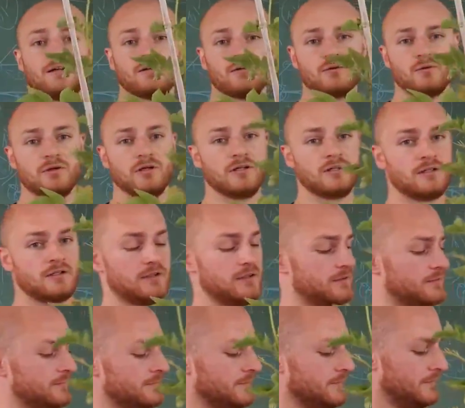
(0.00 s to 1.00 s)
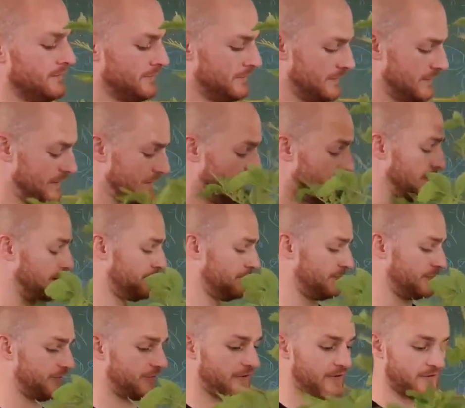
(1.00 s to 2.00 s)
Oh.
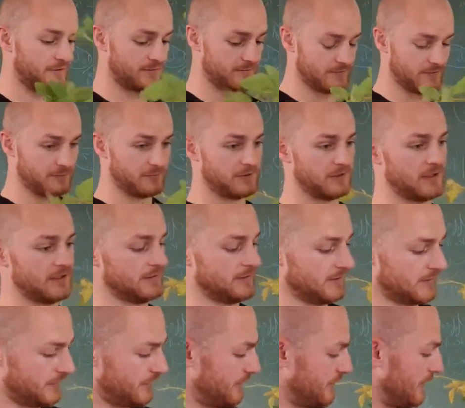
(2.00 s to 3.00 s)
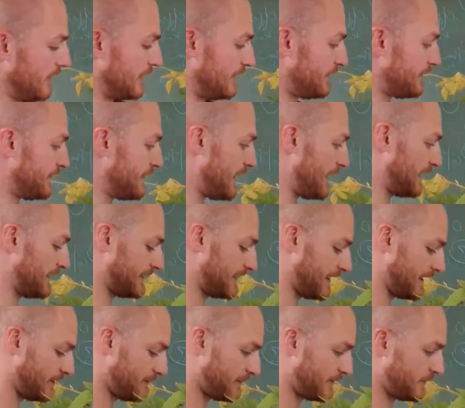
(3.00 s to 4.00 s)
So the plant looks slightly sad now,